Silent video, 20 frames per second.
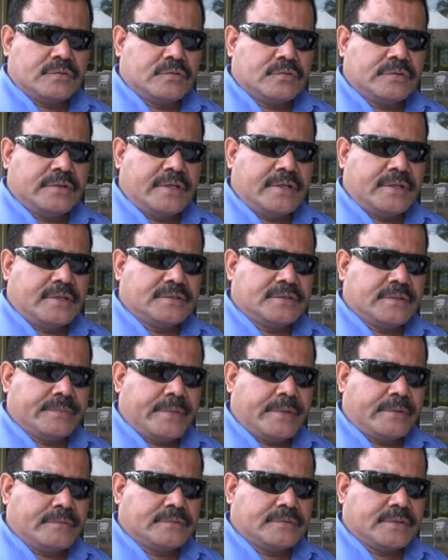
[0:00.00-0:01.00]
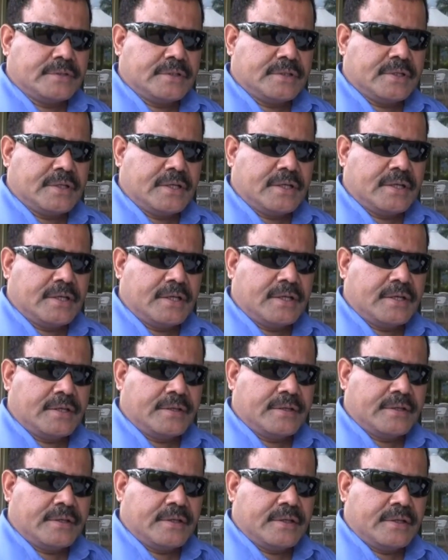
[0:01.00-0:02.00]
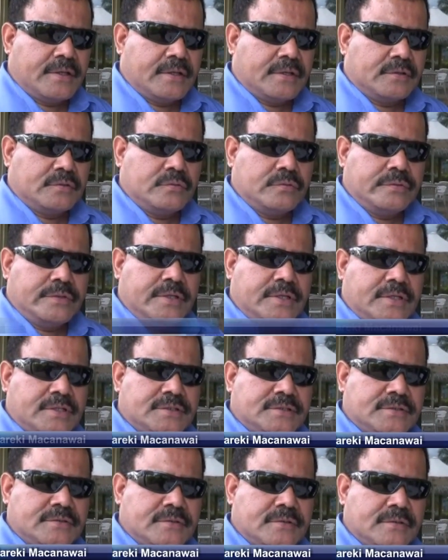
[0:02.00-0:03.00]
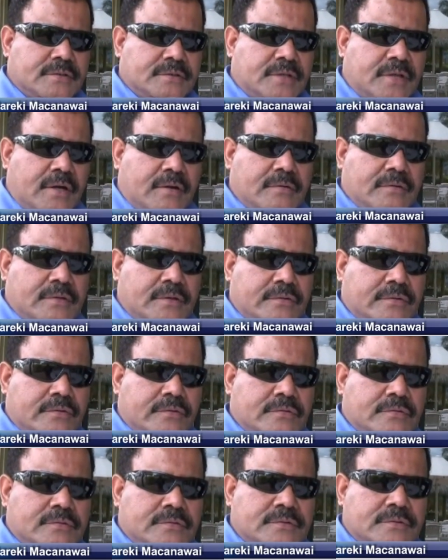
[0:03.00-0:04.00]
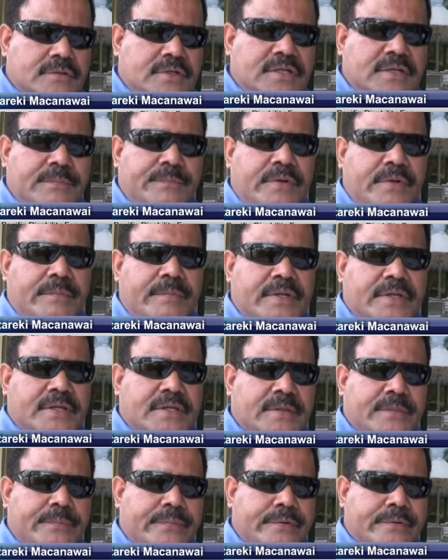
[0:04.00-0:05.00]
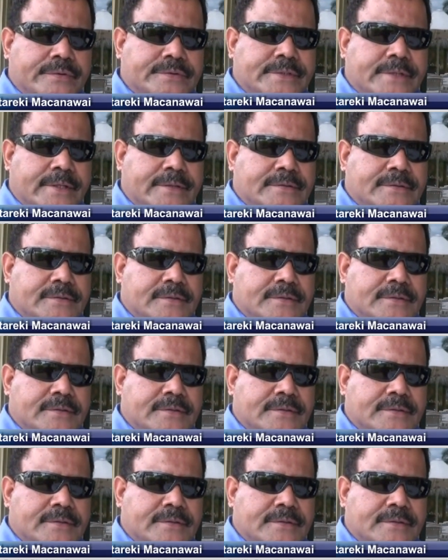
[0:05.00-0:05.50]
today is about 2 years down the road in implementing the project.